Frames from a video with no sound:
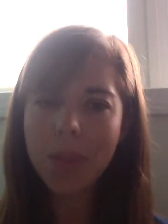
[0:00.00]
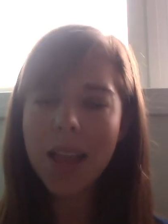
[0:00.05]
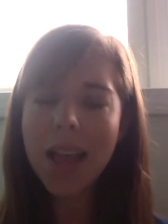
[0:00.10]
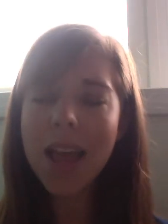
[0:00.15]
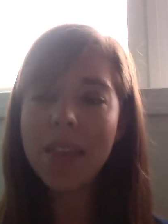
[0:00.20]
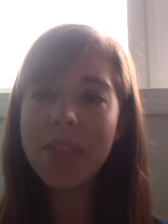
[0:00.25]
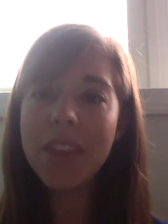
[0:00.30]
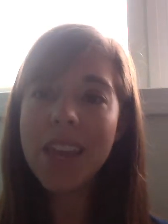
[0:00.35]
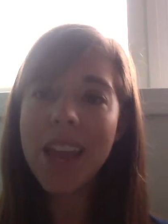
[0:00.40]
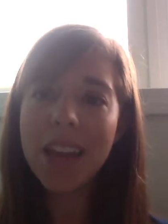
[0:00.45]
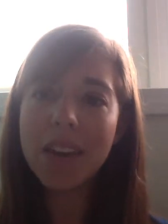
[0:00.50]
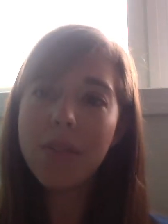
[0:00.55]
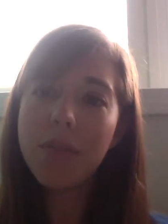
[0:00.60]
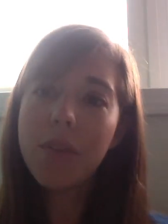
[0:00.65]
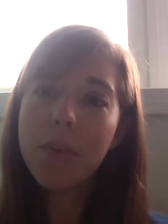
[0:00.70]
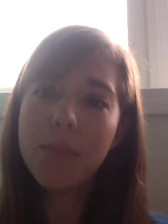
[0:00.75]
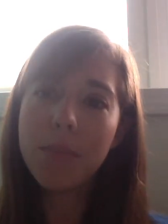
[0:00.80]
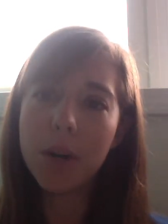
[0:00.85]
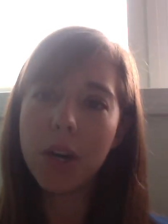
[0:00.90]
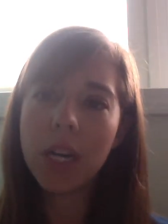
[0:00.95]
At the end of
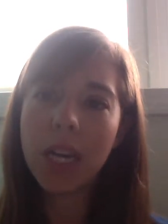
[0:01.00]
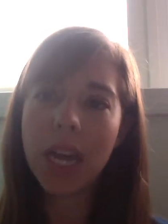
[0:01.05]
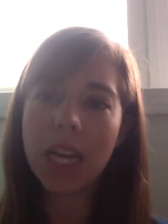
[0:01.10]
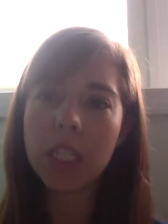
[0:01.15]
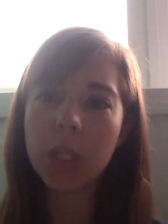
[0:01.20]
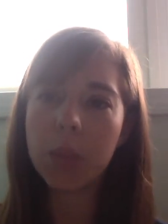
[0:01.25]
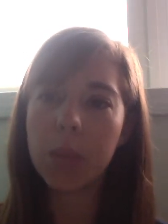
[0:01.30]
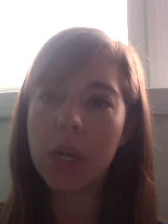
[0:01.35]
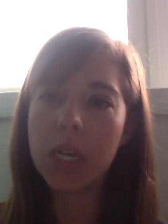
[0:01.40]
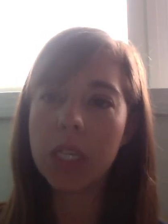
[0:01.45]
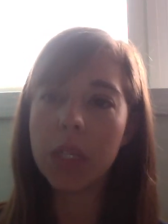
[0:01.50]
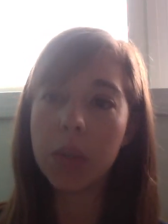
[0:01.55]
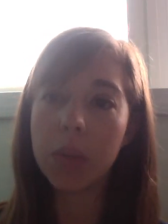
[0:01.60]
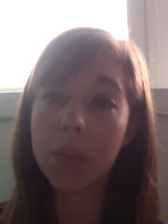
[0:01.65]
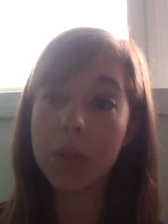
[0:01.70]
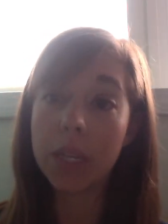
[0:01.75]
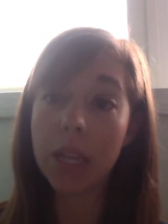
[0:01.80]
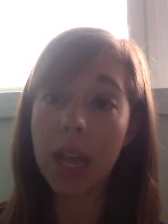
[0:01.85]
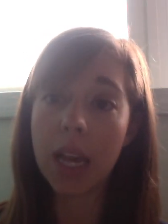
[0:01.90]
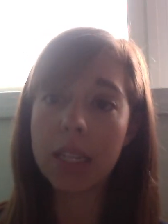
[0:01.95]
the book, Esperanza
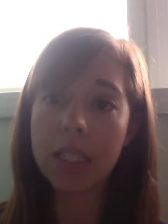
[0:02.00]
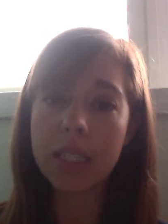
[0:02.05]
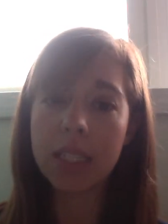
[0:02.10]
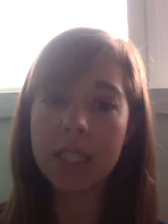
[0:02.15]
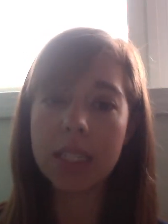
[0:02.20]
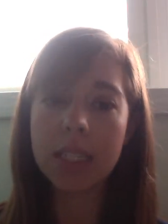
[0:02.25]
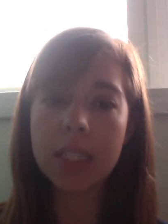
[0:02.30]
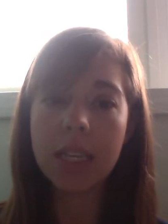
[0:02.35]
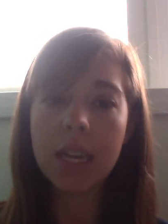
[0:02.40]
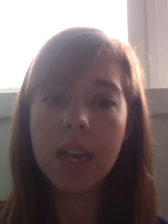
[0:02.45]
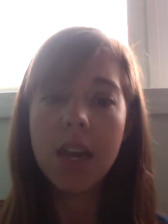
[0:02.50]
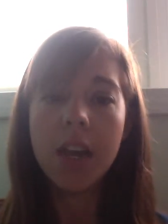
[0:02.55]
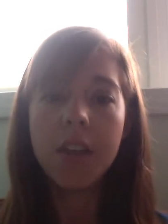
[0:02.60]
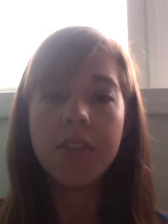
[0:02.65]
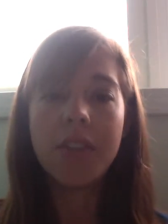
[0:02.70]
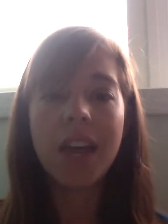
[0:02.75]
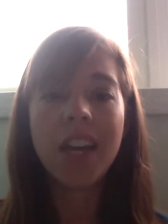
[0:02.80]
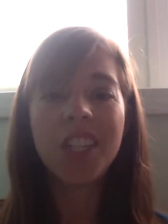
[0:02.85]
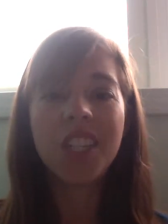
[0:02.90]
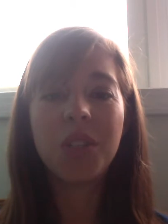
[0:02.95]
realizes
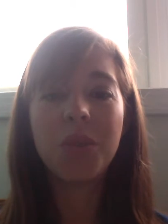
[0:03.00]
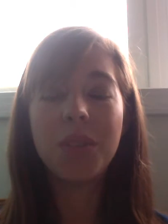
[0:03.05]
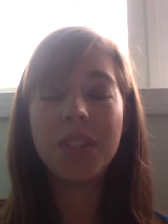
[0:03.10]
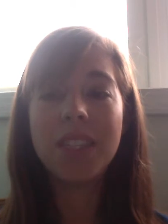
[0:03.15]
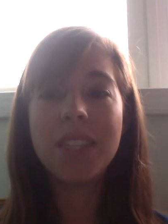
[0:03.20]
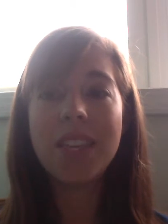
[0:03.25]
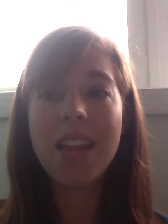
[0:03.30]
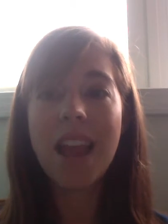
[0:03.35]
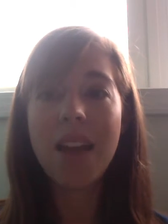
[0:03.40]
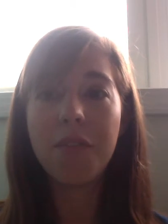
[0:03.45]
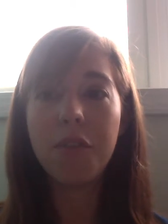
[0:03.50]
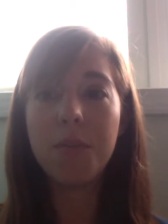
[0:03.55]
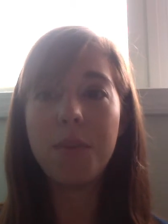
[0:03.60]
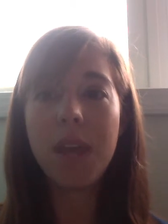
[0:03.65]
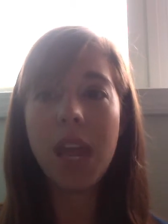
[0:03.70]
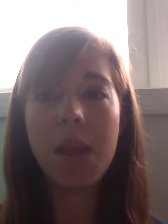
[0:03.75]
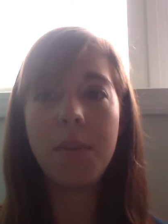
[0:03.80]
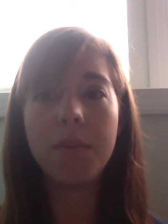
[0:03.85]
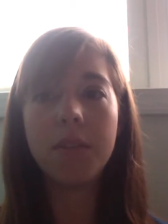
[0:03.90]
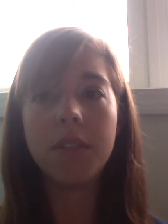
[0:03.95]
that she will never
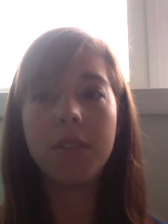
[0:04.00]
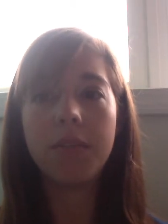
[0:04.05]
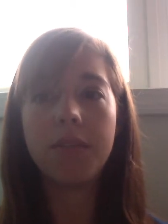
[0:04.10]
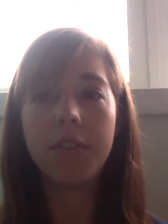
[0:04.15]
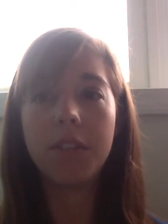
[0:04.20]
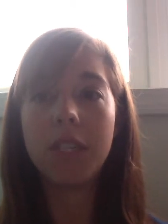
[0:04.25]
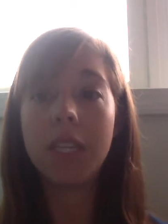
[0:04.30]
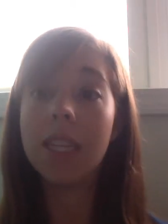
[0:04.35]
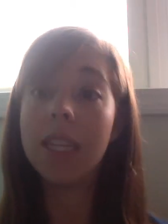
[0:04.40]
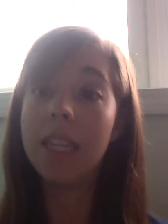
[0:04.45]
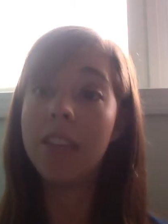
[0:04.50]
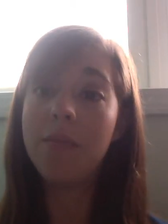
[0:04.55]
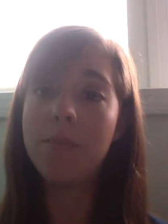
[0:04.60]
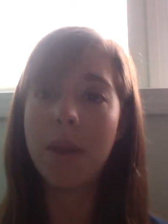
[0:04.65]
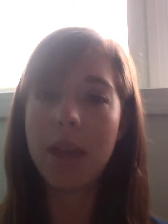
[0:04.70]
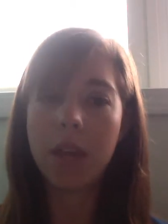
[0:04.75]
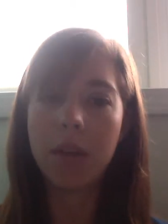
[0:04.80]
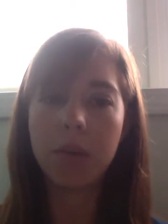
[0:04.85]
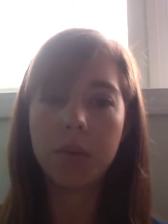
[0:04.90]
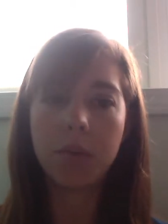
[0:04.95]
be able to fully leave
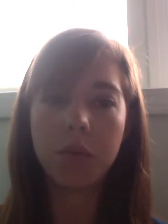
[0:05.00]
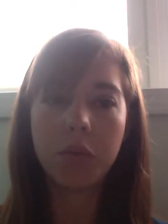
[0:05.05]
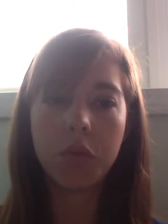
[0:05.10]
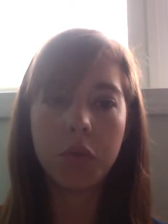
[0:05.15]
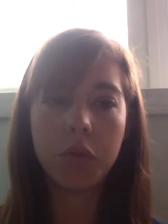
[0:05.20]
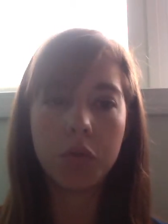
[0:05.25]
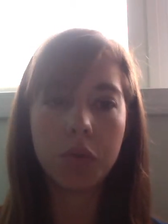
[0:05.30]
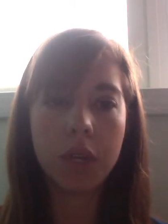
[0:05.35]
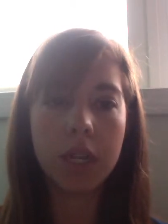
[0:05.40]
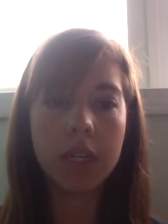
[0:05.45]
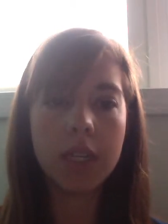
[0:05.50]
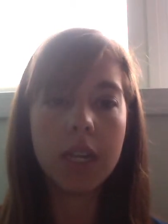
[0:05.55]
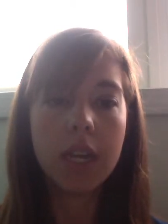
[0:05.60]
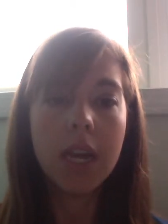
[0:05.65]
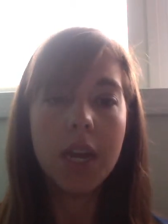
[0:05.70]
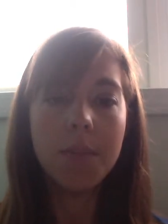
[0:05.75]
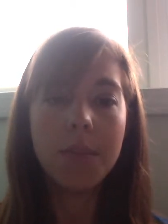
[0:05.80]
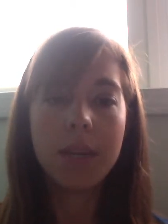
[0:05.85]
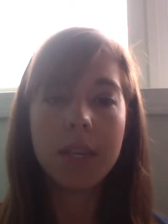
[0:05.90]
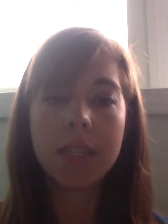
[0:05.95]
Mango Street
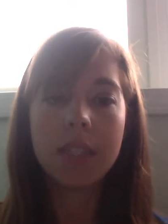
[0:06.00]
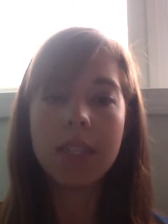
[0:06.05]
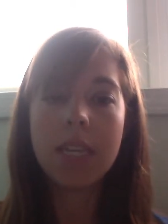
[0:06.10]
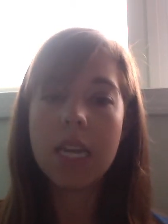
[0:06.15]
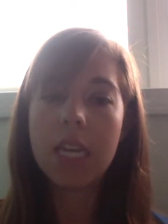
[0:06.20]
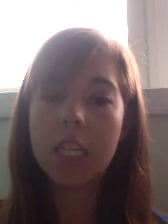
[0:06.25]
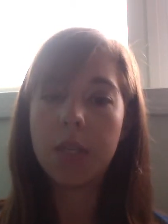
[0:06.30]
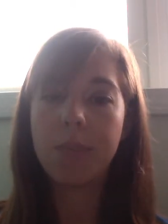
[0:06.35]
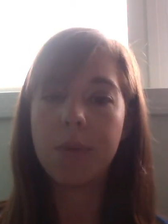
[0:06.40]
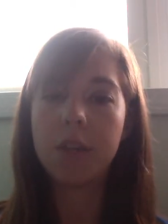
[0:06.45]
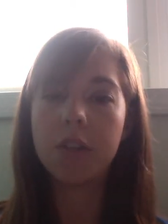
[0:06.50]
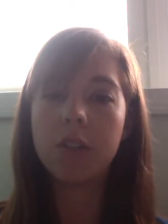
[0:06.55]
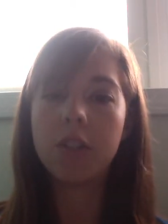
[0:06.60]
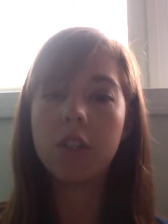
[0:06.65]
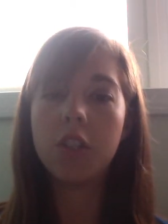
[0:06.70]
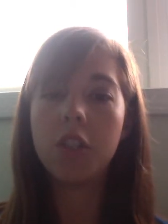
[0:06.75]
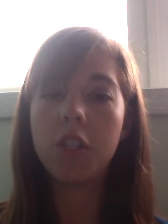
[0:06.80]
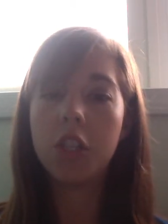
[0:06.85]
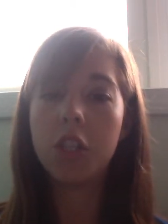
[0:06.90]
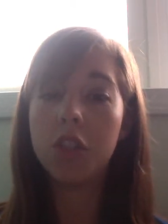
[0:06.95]
because the
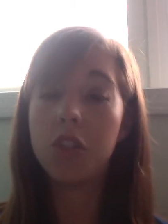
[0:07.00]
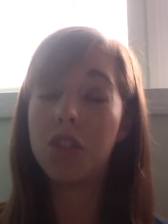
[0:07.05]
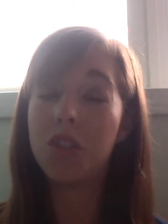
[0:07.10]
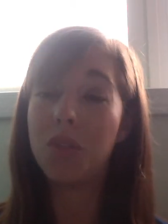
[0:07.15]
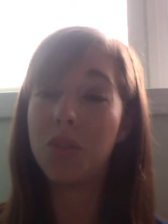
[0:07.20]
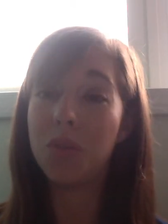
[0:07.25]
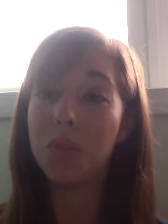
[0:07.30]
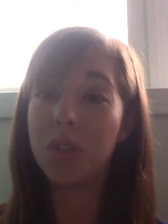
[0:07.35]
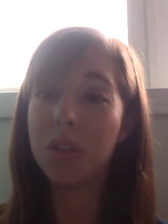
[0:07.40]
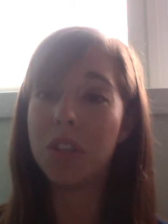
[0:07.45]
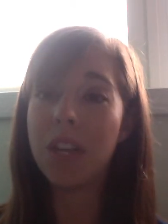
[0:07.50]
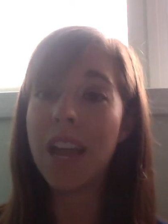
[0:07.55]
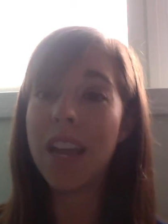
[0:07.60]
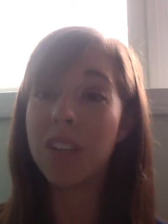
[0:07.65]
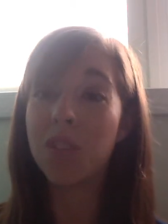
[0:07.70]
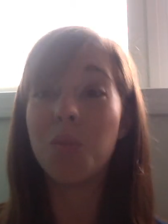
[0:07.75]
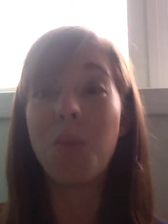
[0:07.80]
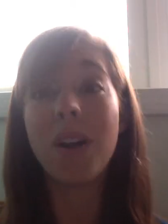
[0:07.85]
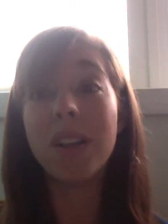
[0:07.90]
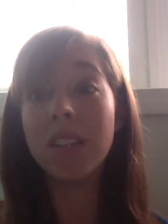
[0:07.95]
experiences she has endured,
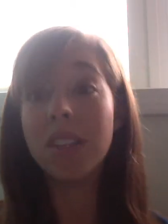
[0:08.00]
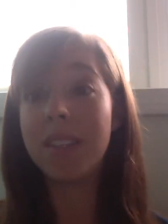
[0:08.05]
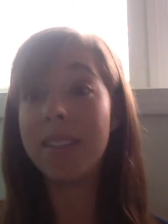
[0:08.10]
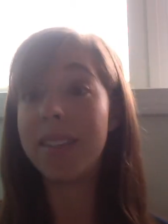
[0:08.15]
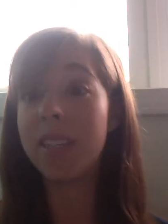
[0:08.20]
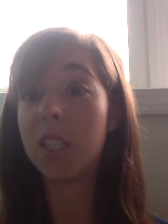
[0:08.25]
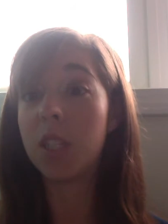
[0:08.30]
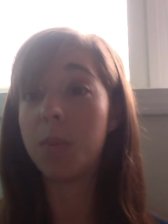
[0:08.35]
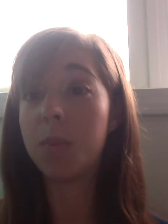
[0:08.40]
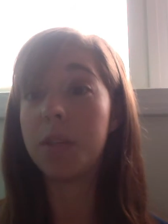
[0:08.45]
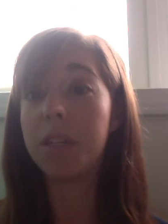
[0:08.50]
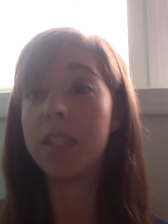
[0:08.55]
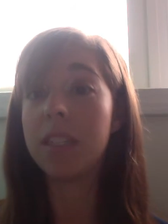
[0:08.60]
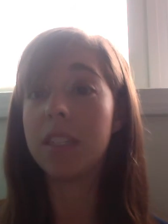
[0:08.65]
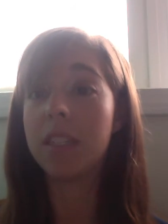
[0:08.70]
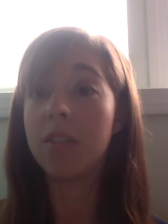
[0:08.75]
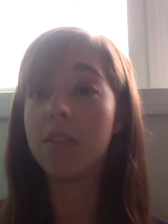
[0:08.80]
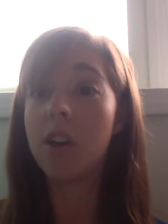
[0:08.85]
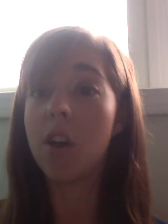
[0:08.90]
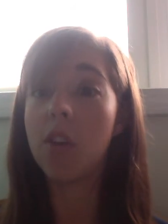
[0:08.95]
as well as the
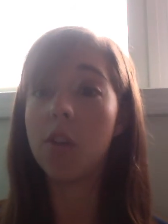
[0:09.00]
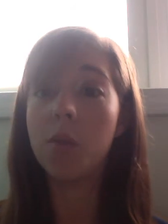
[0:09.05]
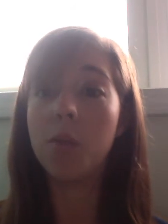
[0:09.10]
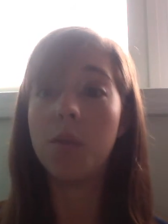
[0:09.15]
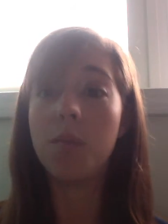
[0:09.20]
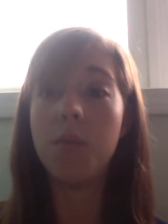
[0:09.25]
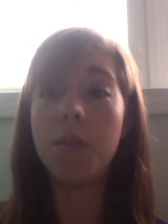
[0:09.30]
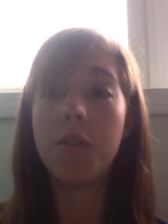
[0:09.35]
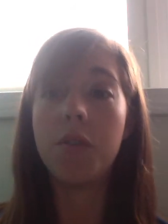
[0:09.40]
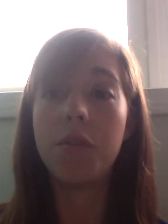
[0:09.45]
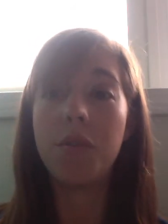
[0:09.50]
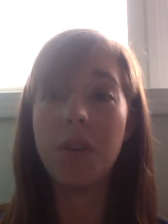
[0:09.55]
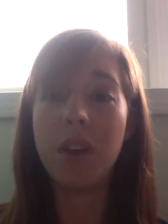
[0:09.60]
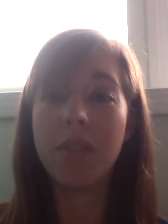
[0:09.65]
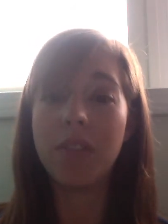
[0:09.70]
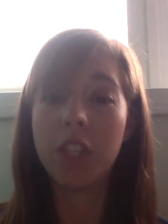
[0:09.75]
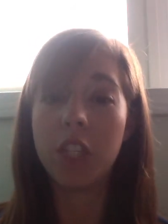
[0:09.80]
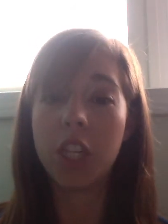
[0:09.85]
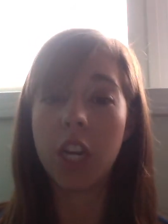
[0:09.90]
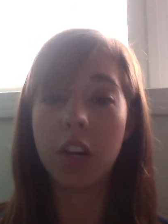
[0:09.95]
experiences of the other women who
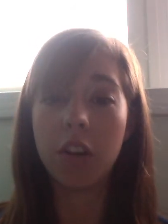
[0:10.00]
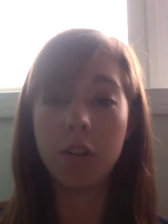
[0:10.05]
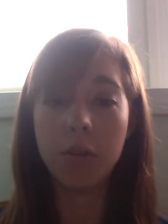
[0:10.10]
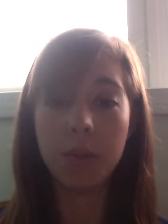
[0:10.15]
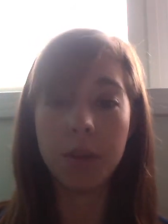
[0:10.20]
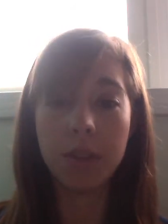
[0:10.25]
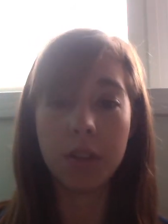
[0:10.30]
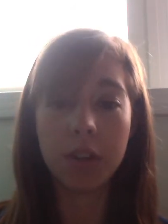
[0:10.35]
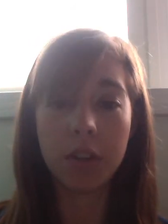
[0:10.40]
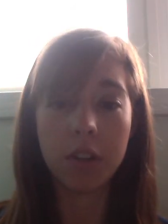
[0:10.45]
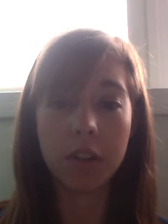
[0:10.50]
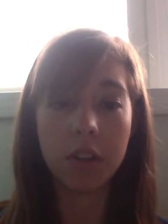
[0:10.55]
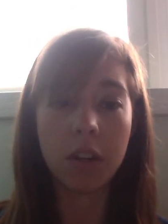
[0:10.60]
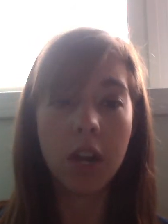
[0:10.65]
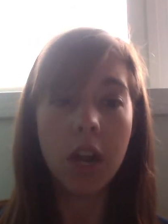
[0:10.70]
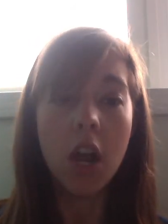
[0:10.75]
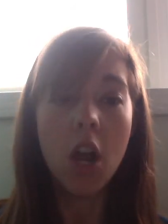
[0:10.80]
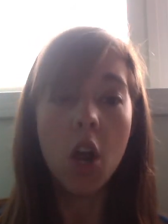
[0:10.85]
have shared with her,